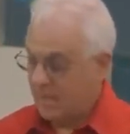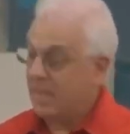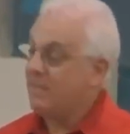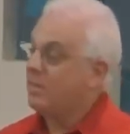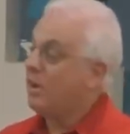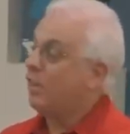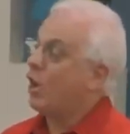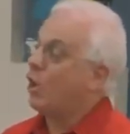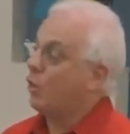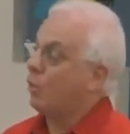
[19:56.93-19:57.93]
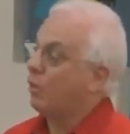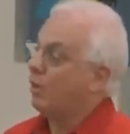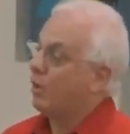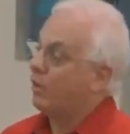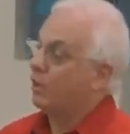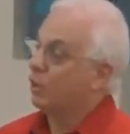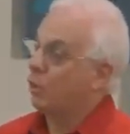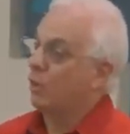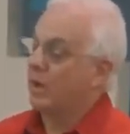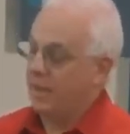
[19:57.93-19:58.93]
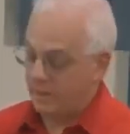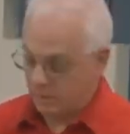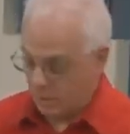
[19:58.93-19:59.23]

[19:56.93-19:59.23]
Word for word: even though the Lord had